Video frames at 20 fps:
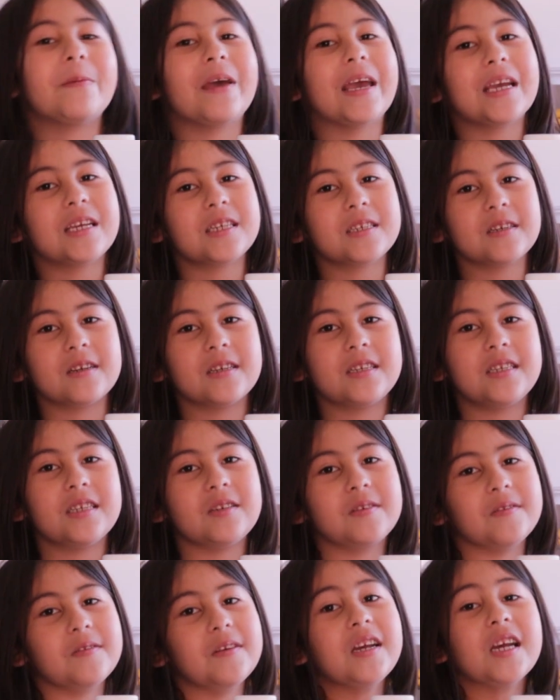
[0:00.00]
make sure
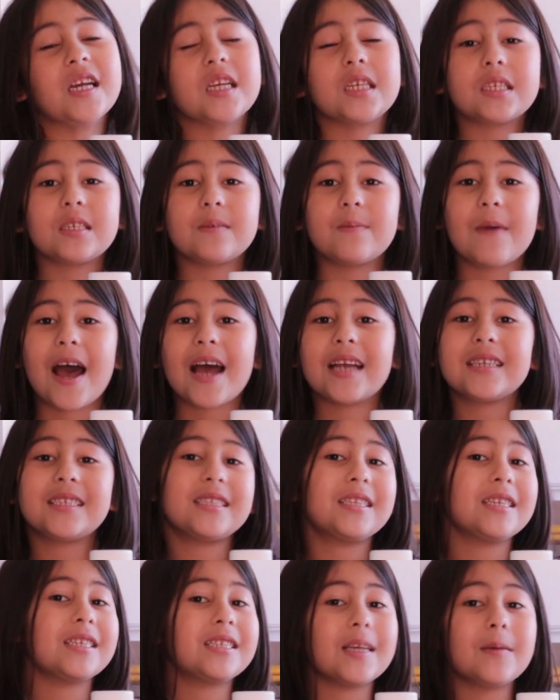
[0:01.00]
to smash
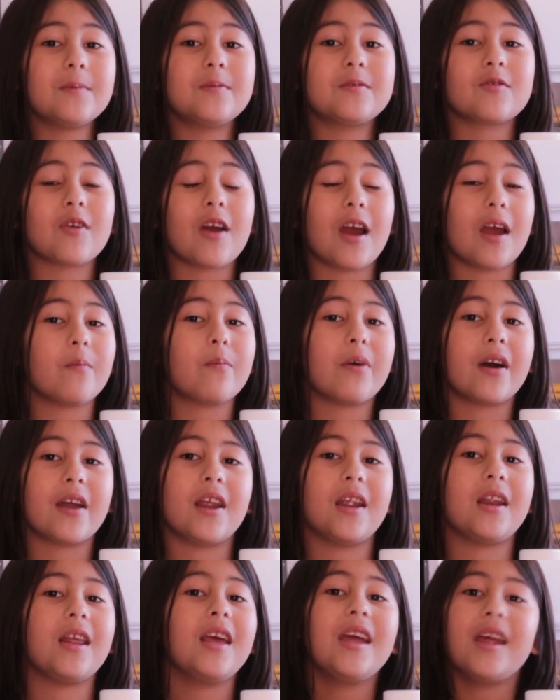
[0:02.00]
the subscribe
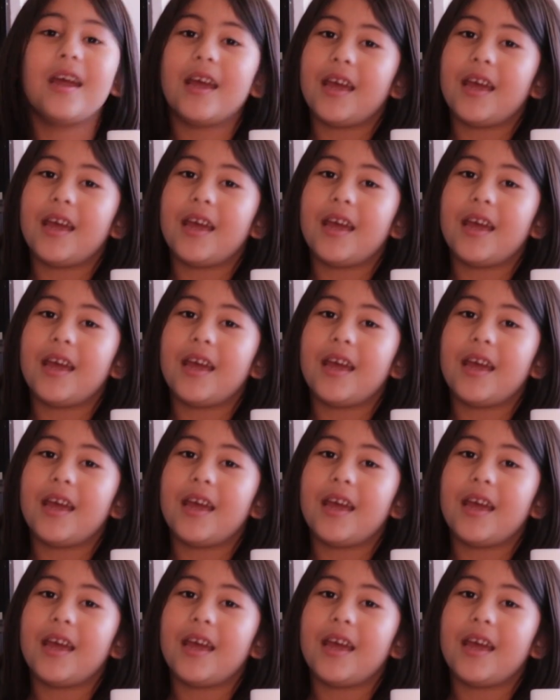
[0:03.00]
button